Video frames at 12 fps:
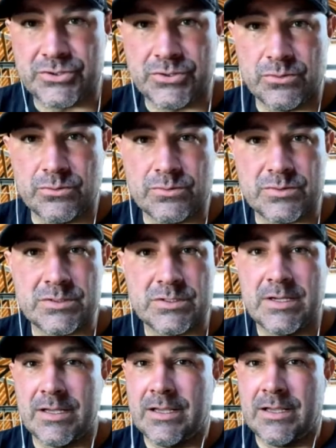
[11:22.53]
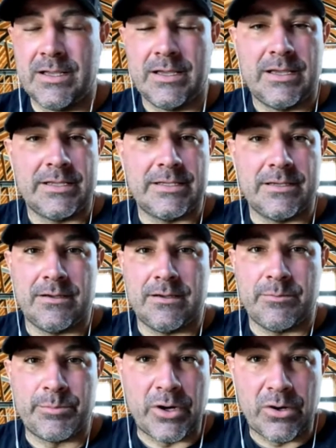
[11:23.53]
Jones,
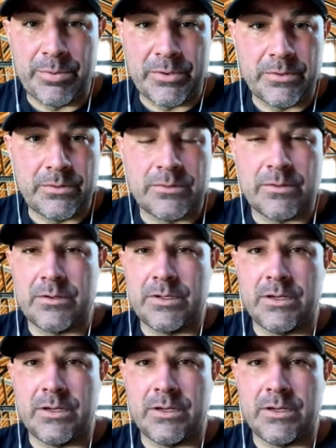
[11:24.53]
Barber,